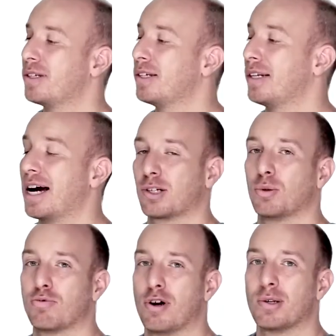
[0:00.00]
this is an
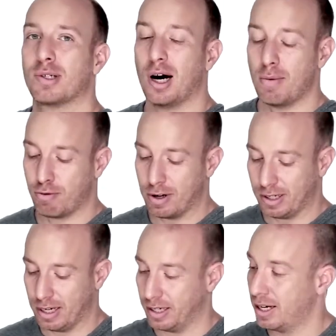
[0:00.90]
actual prototype
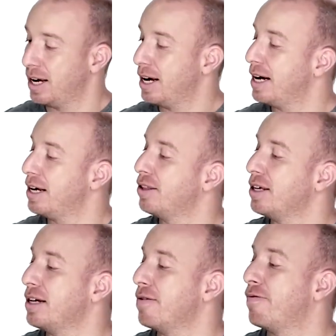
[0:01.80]
printed in
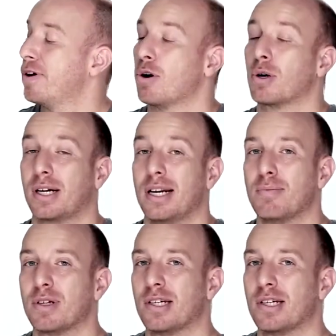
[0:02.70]
the Vero Clear